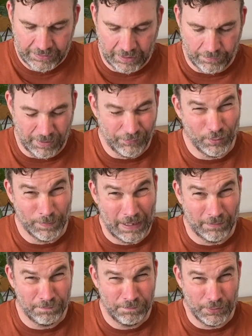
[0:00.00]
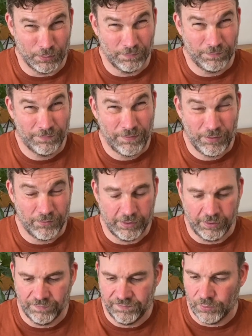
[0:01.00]
I'm up to about book three
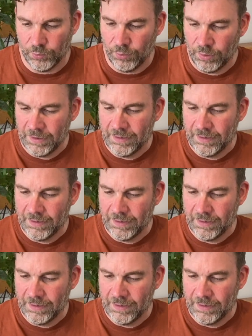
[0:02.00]
or four.